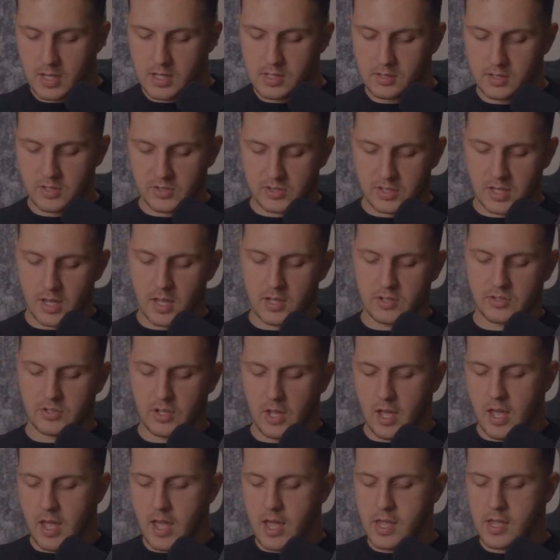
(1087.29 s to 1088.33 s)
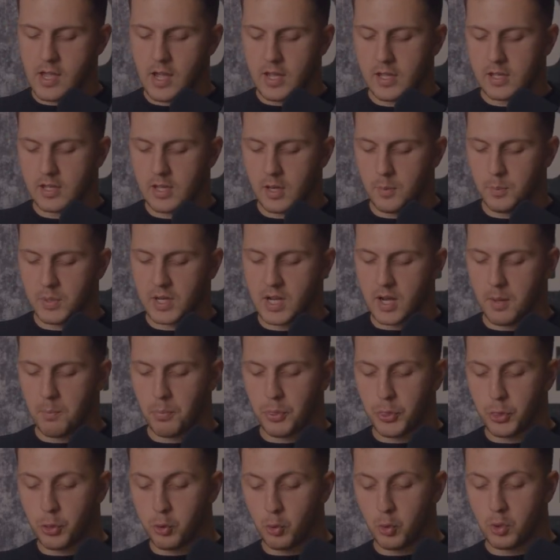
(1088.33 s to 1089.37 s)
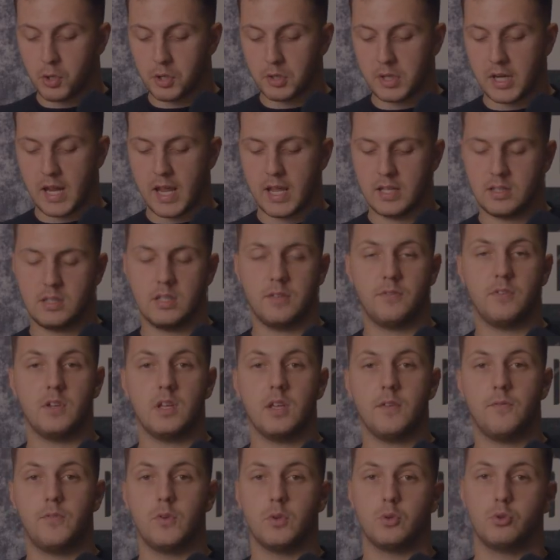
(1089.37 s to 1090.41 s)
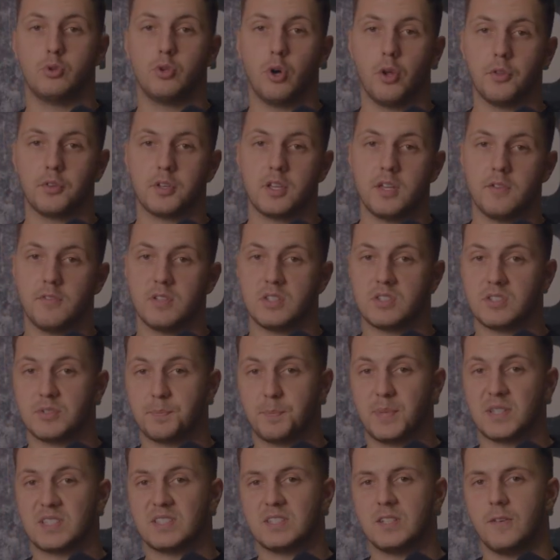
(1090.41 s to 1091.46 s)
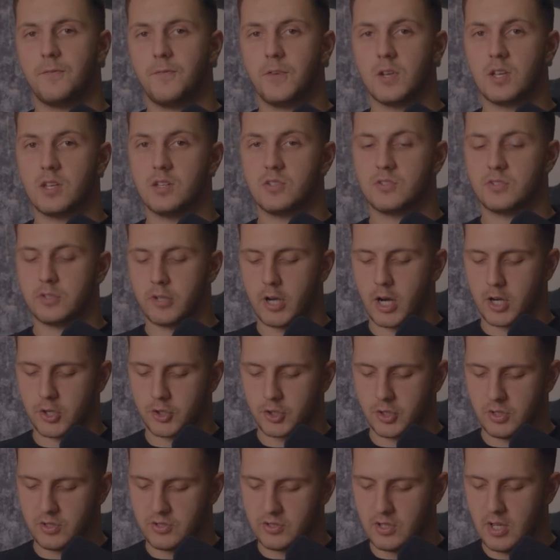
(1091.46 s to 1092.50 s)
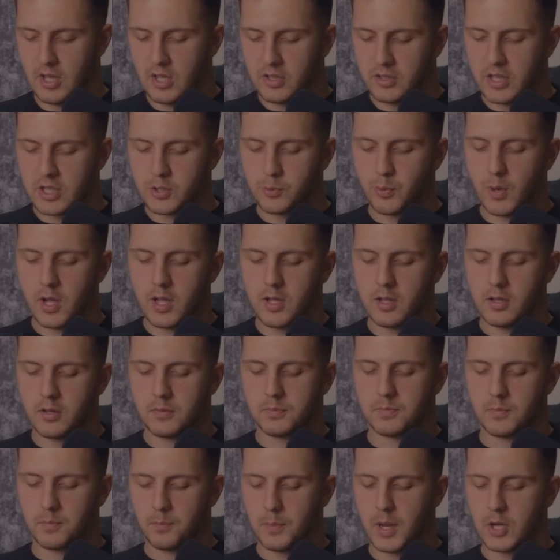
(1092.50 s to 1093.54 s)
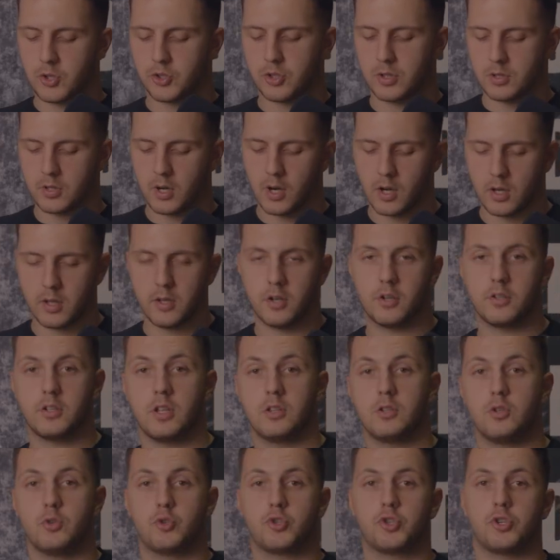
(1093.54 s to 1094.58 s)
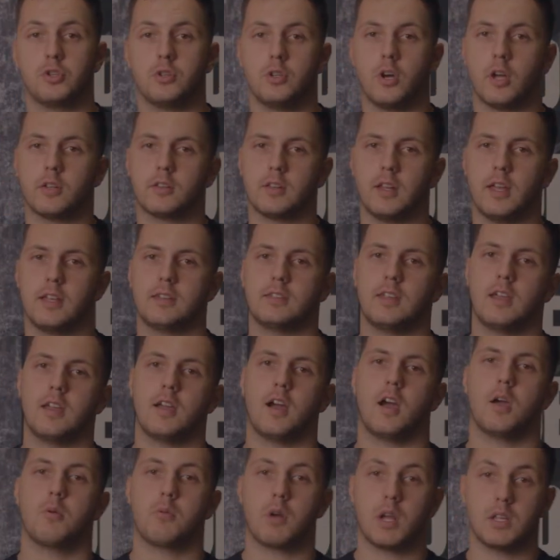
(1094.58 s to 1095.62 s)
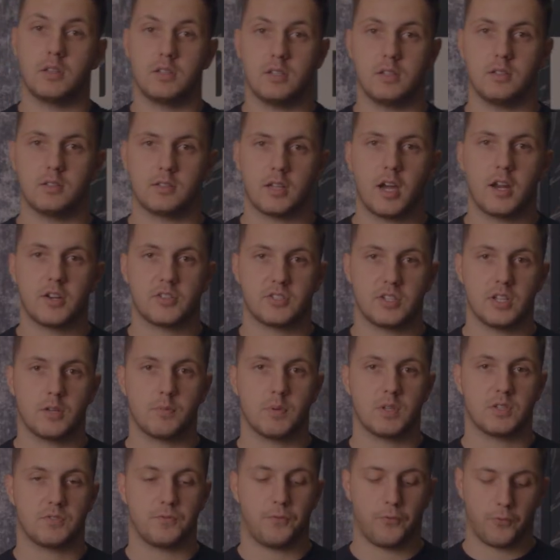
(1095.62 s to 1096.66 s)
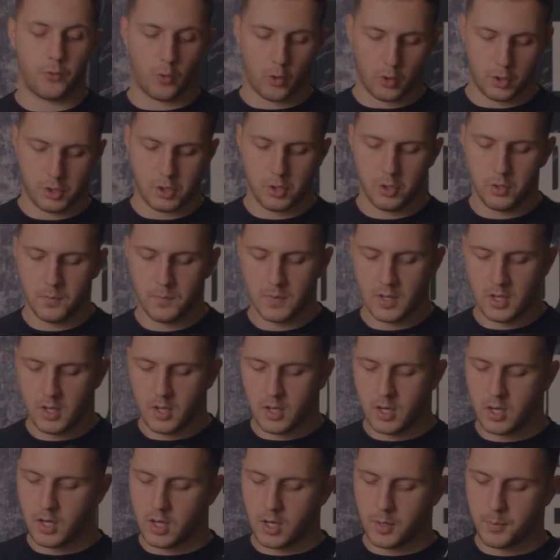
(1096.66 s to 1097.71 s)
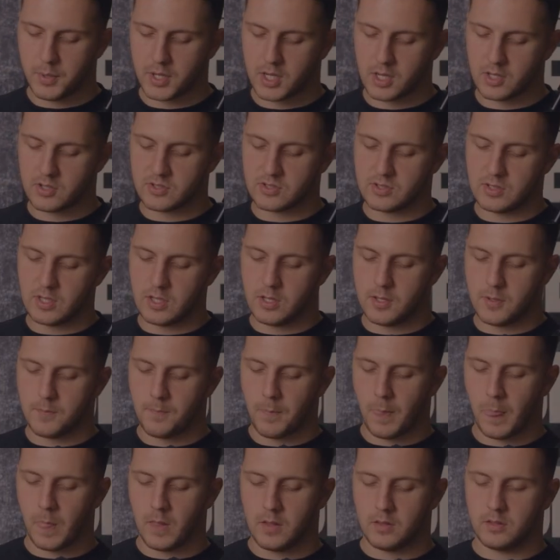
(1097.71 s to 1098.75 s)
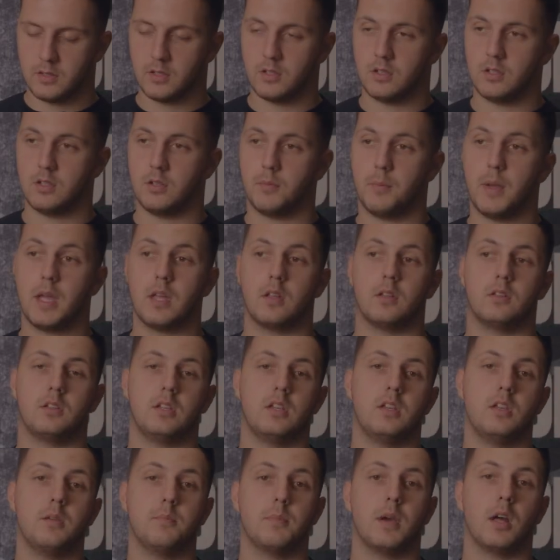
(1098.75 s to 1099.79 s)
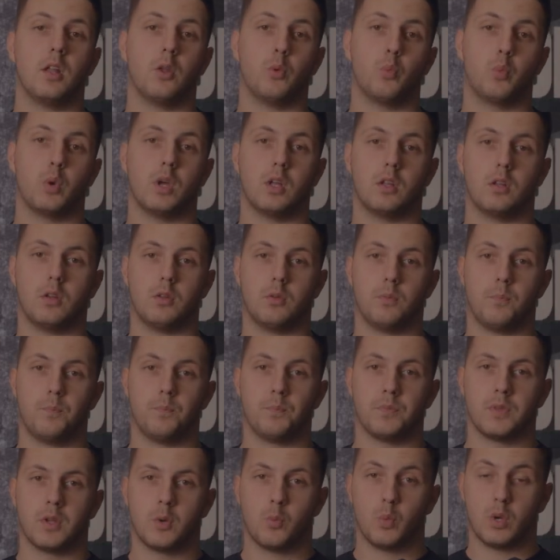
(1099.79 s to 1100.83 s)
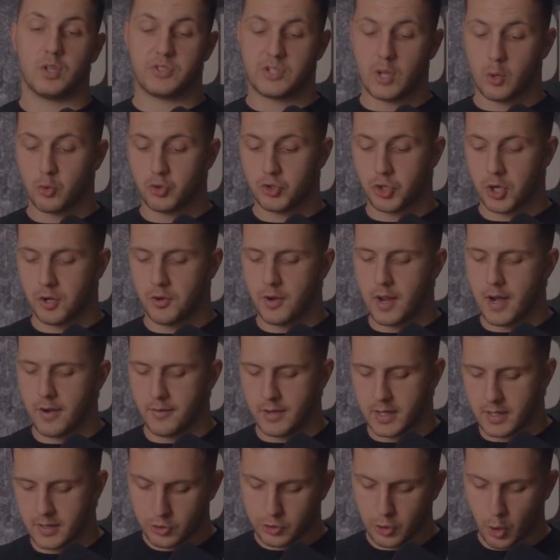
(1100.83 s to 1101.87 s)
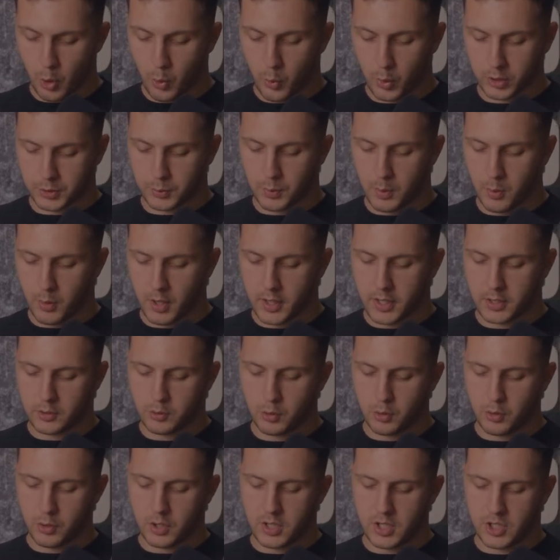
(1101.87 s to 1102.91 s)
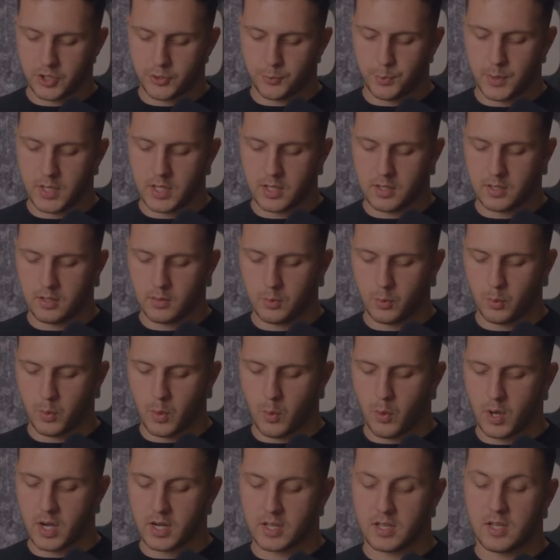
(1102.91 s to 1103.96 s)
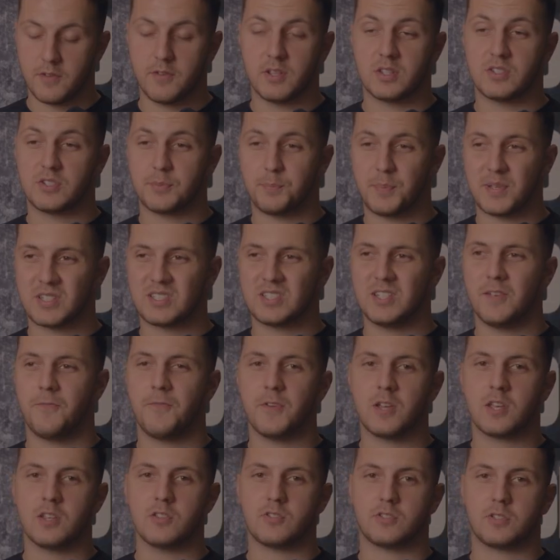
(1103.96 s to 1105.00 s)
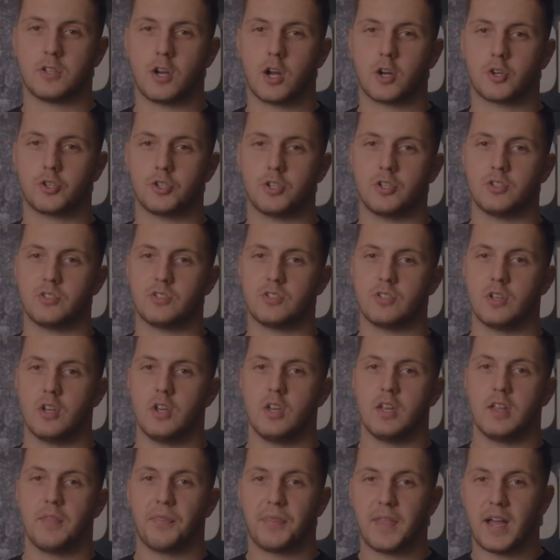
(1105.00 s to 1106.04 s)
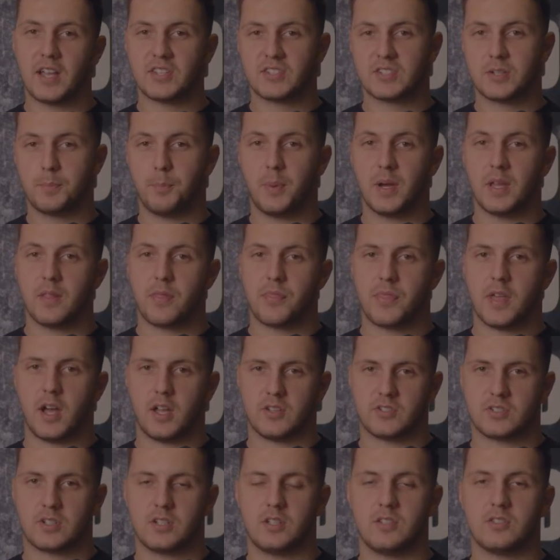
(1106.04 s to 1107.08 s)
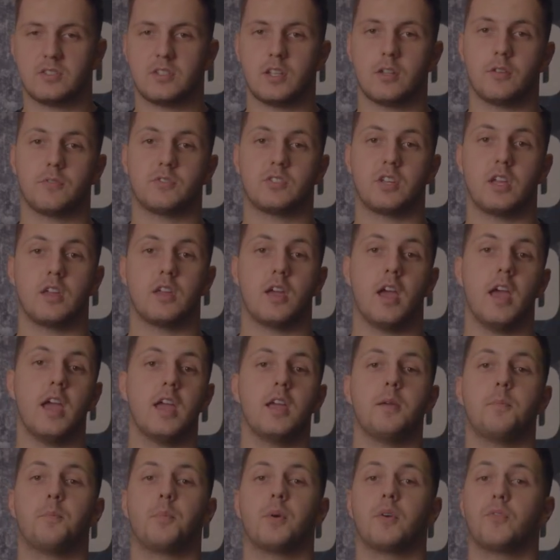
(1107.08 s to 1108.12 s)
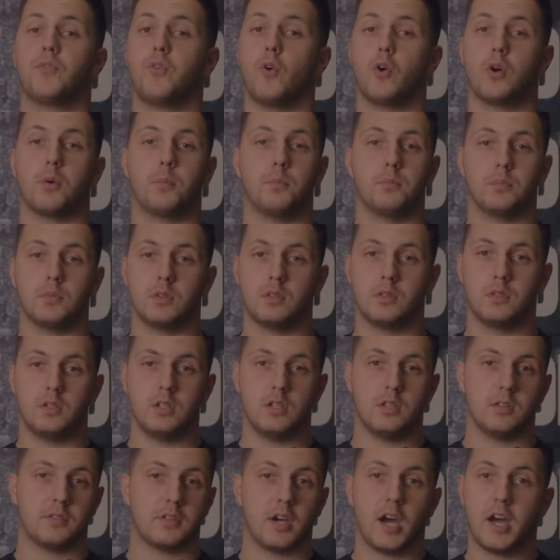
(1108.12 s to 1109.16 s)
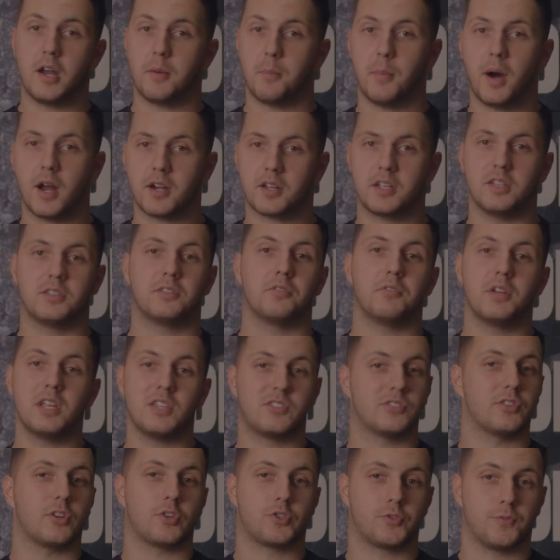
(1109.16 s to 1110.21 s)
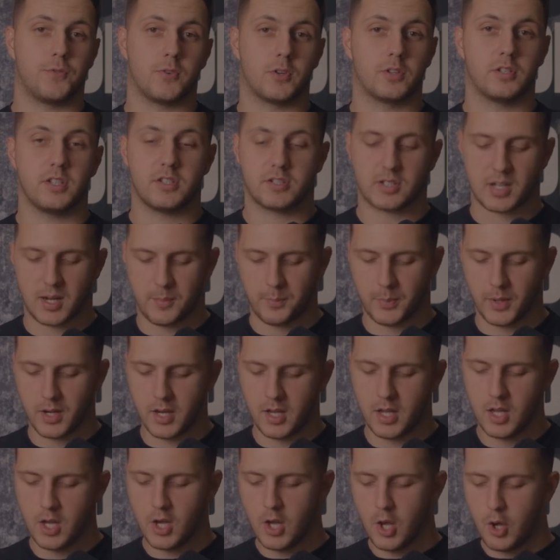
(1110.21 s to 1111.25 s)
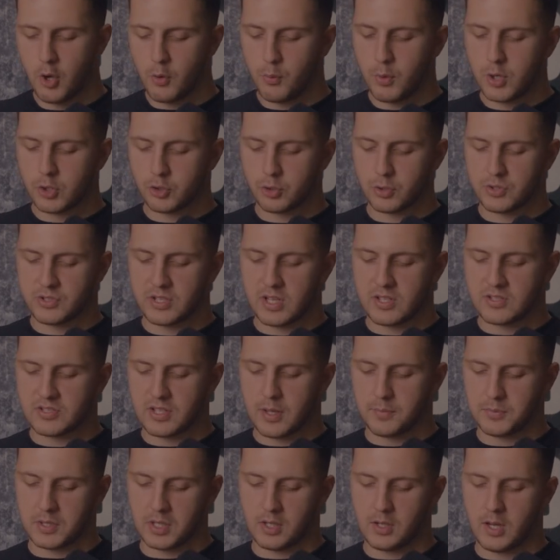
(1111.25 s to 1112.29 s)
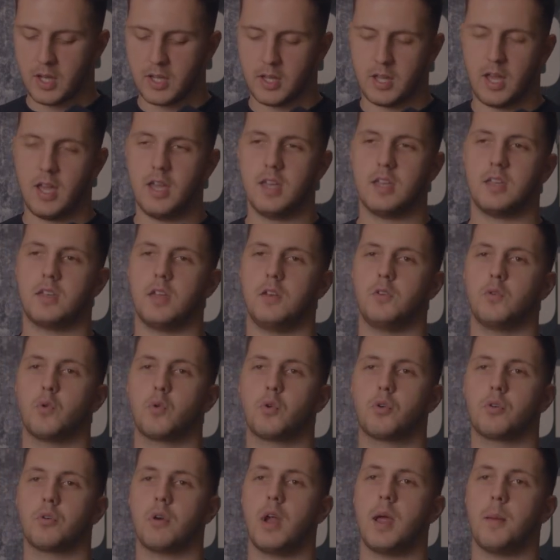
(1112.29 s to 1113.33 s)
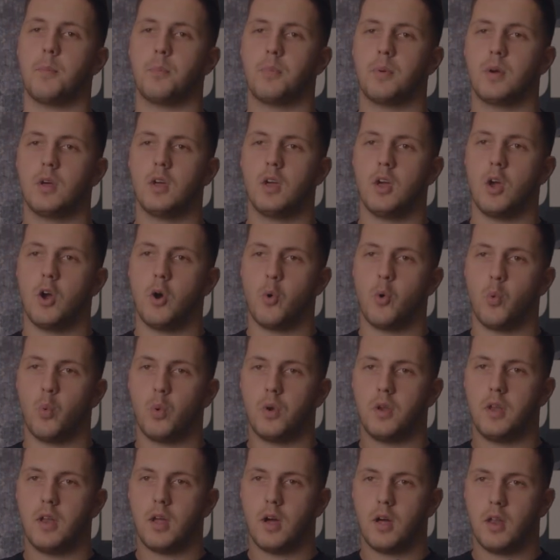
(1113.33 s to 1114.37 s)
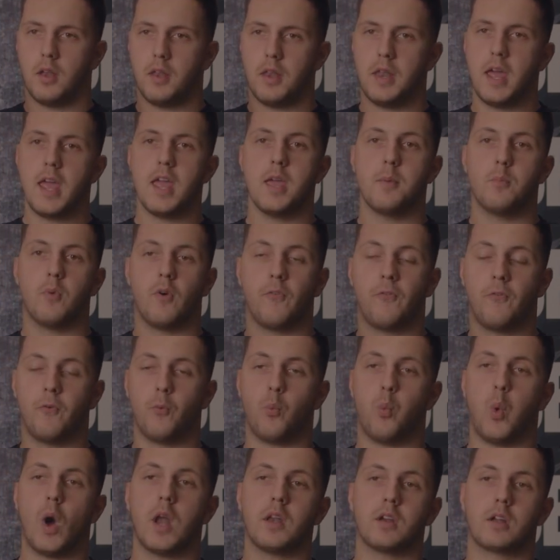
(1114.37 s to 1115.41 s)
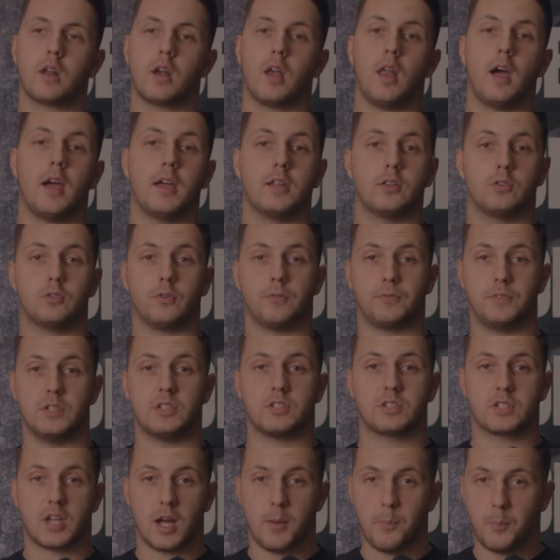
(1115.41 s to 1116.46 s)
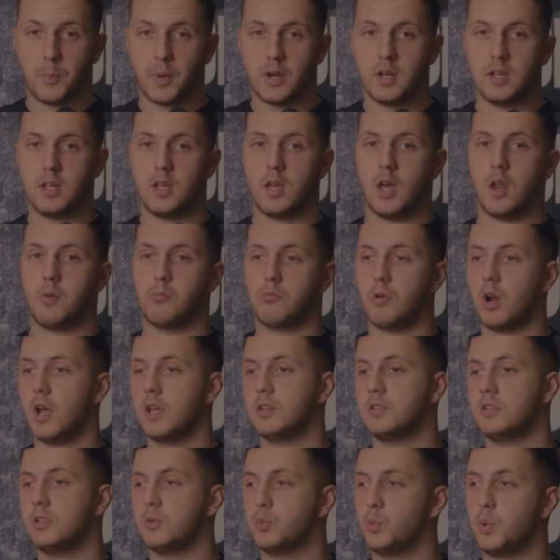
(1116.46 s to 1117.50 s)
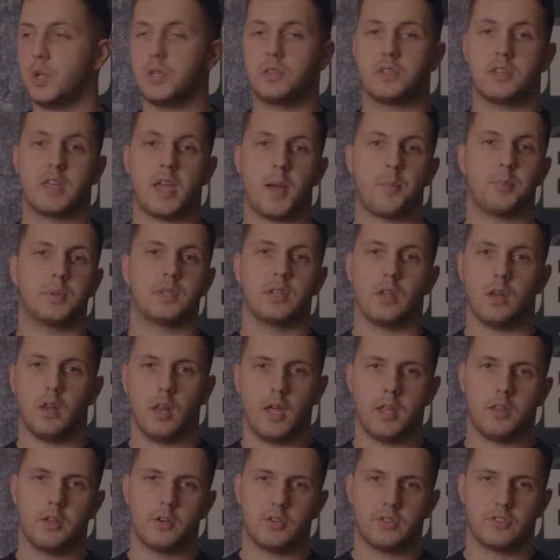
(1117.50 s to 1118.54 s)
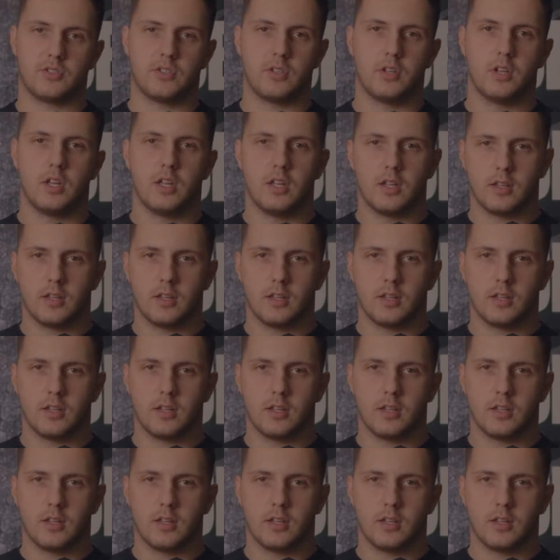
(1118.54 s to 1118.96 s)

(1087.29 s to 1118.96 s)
In this case, AI can become too creative if you don't give it specific instructions. That's why I mentioned earlier that you should not let AI write the entire sequence for you, because the email will sound generic. So what we want to do is we want to give it specific instructions, task by task. Instead of saying, hey, perform the entire market research for this company, we should say something like, hey, can you grab a name of one client of this company and write it with capital letters?